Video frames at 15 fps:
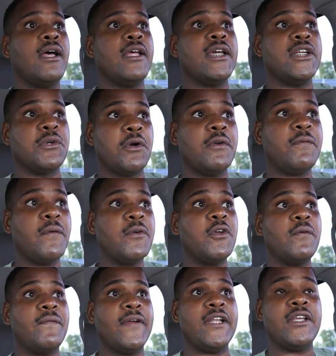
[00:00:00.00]
In order for your
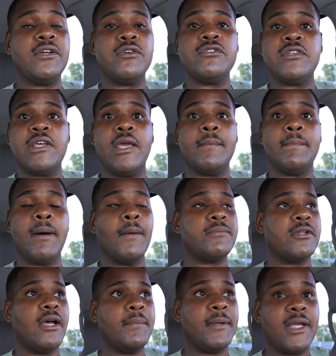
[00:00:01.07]
videos to get bumped
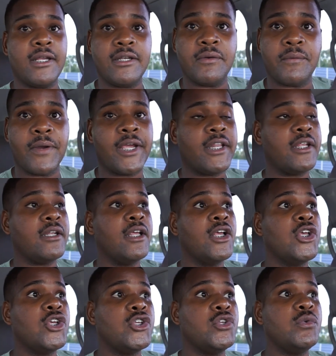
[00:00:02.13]
up in the rating,
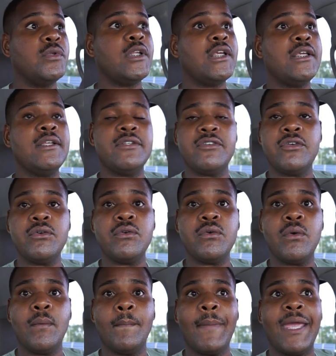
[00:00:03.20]
you need
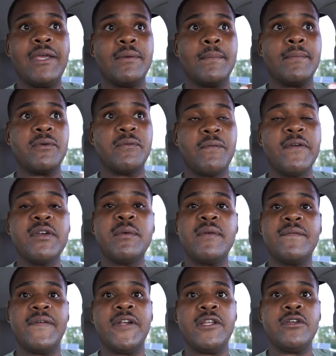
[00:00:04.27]
to make frequent
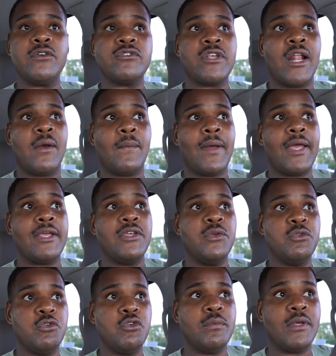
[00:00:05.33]
videos, so that way
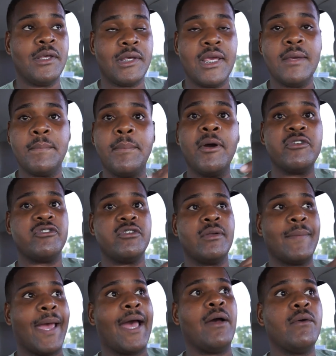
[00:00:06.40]
YouTube can keep pushing them
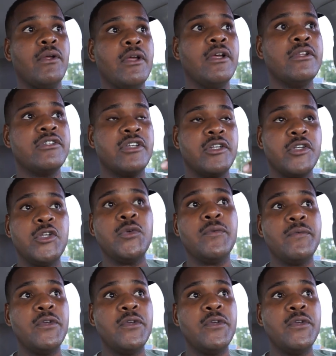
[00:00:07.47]
out to new